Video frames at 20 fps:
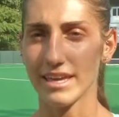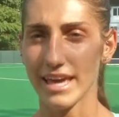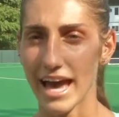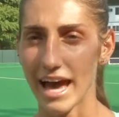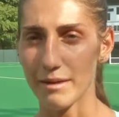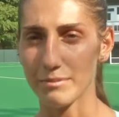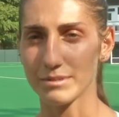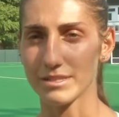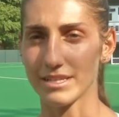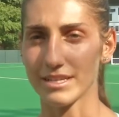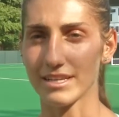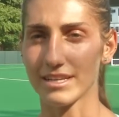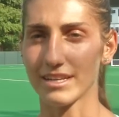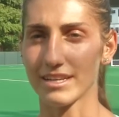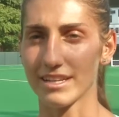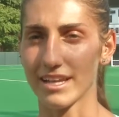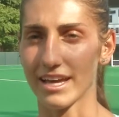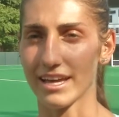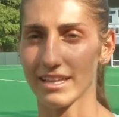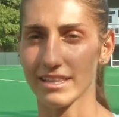
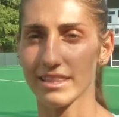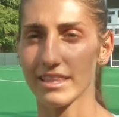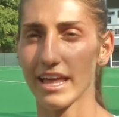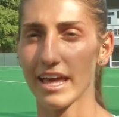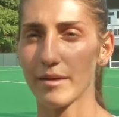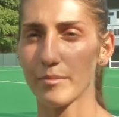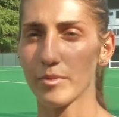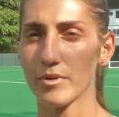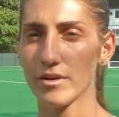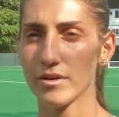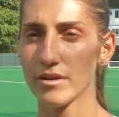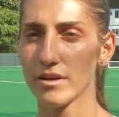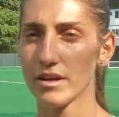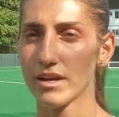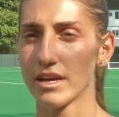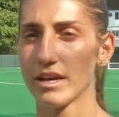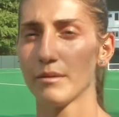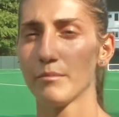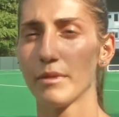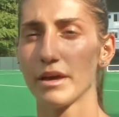captain like label,
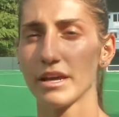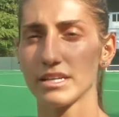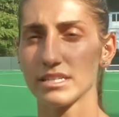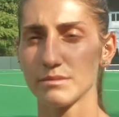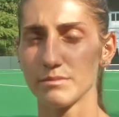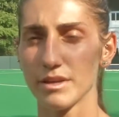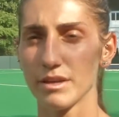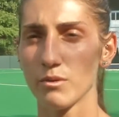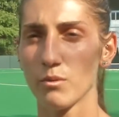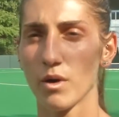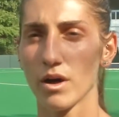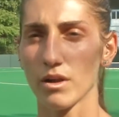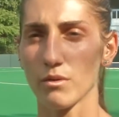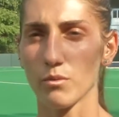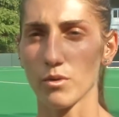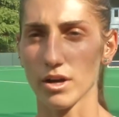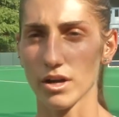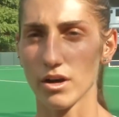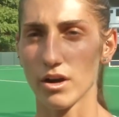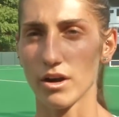it makes me want to
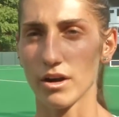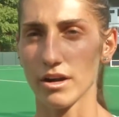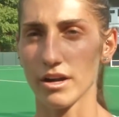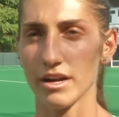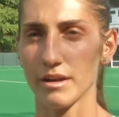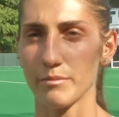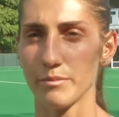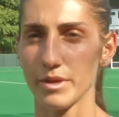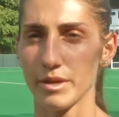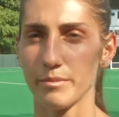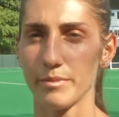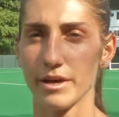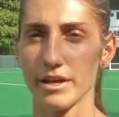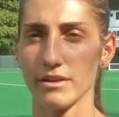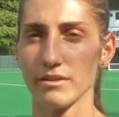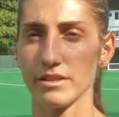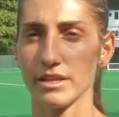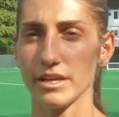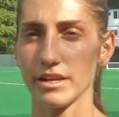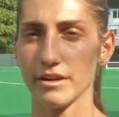work harder and be a
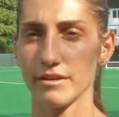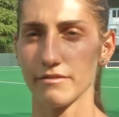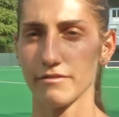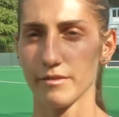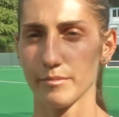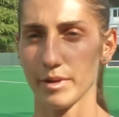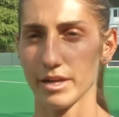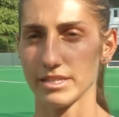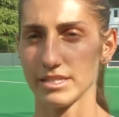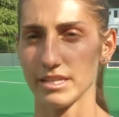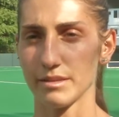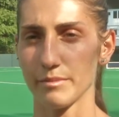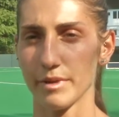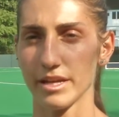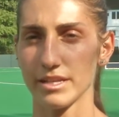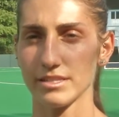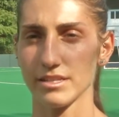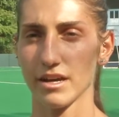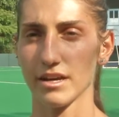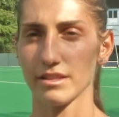better leader for my
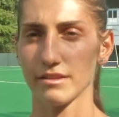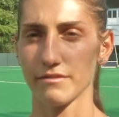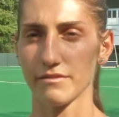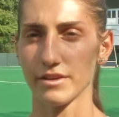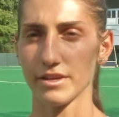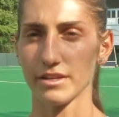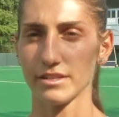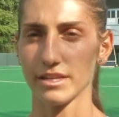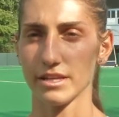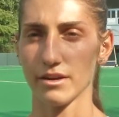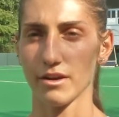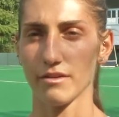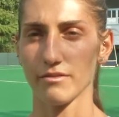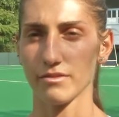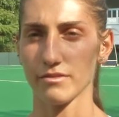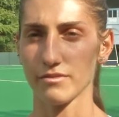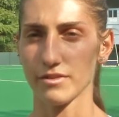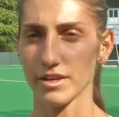teammates on the field and off the